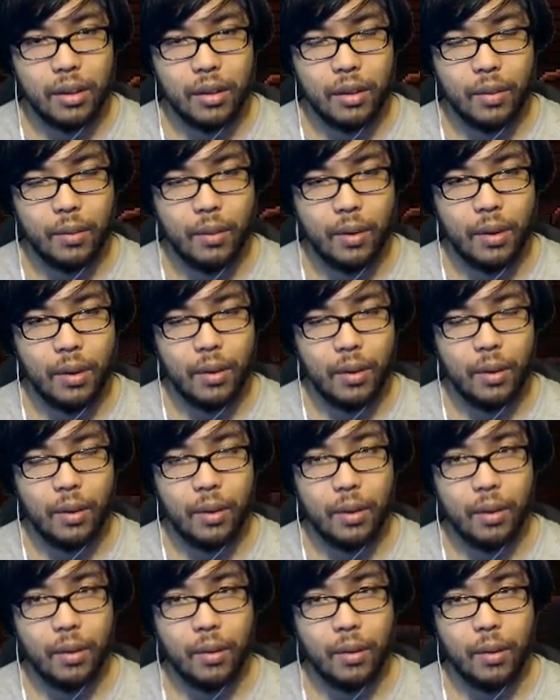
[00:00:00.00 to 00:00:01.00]

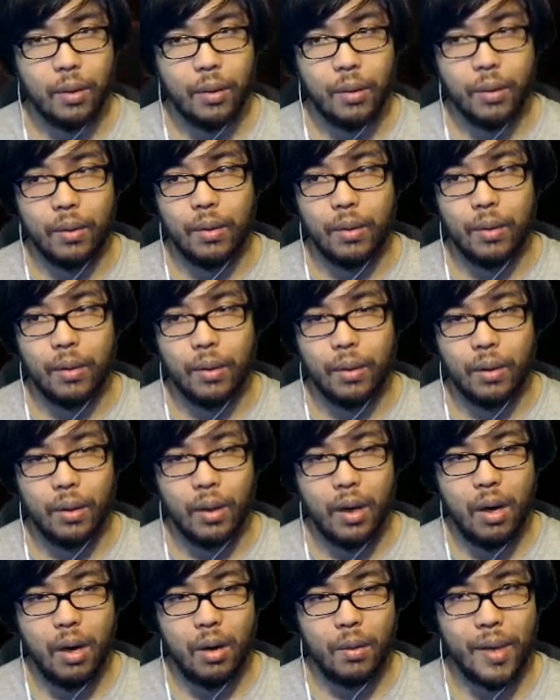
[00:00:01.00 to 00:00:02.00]
Whoa!
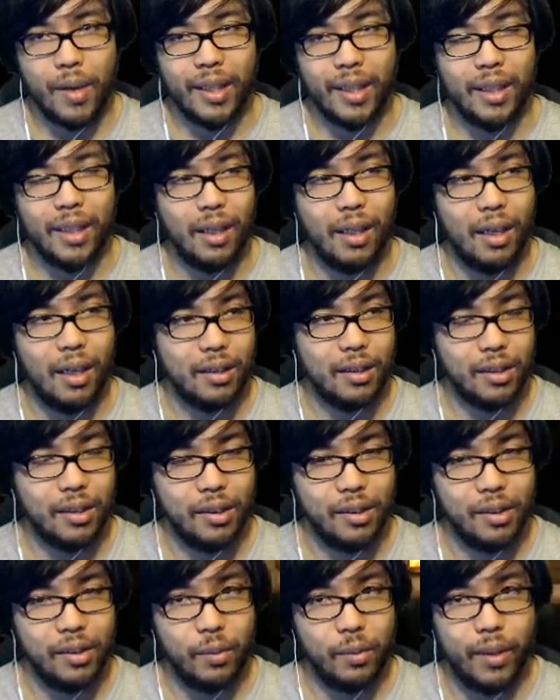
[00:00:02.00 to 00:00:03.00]
Oh my God, this
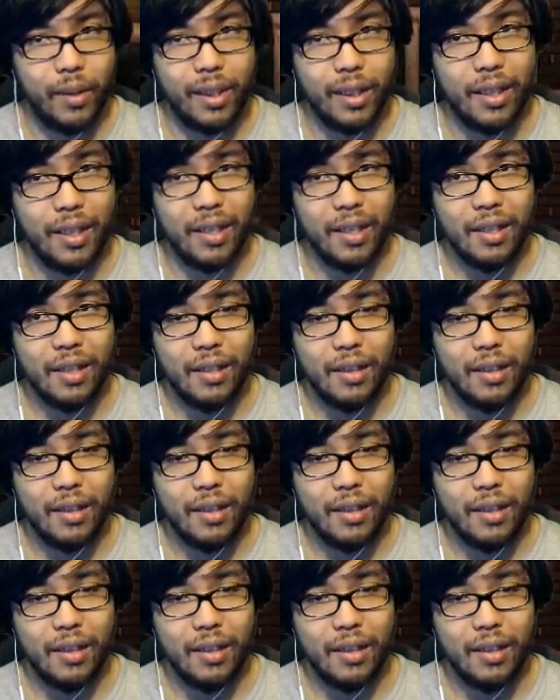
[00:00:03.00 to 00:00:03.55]
looks sweet.